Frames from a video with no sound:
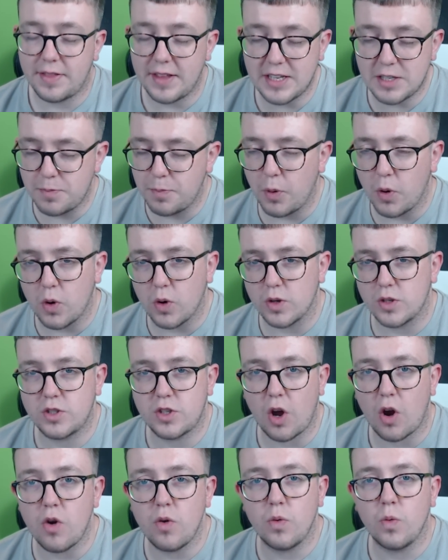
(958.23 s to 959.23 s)
This board
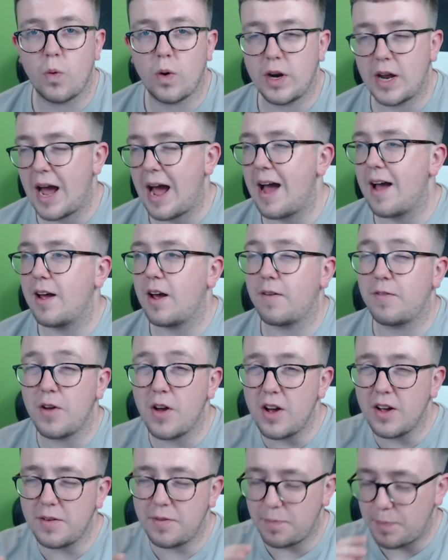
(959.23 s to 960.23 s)
don't want to. I've
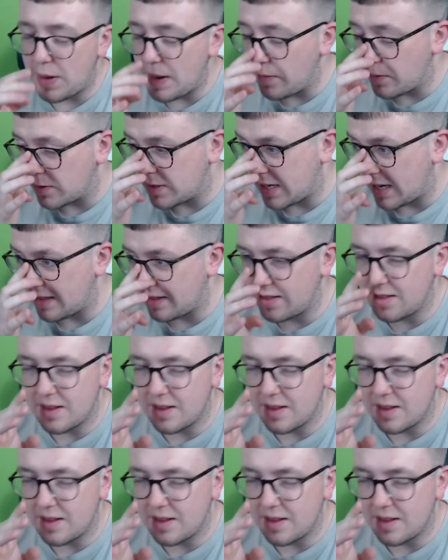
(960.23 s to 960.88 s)
heard people say